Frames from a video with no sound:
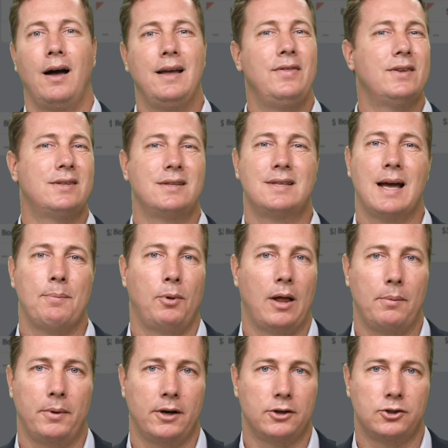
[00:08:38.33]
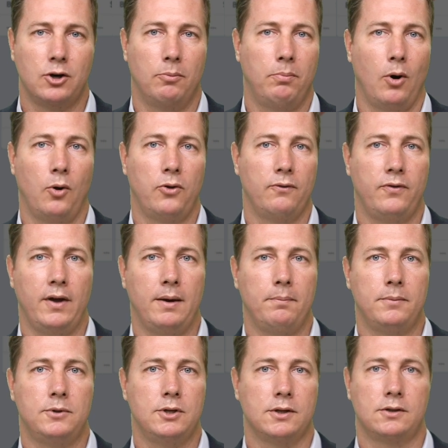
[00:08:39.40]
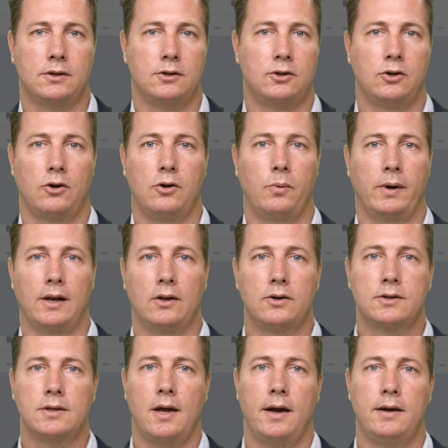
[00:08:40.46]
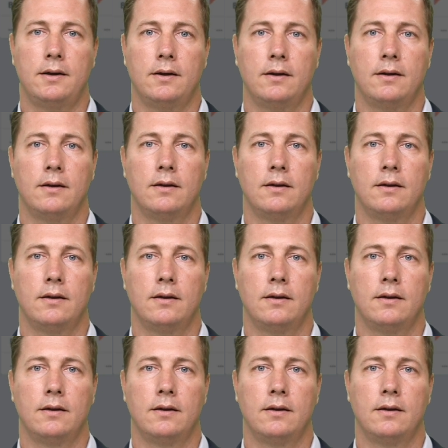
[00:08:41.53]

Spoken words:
In this example, I'm going to show both of them just to show you what it looks like.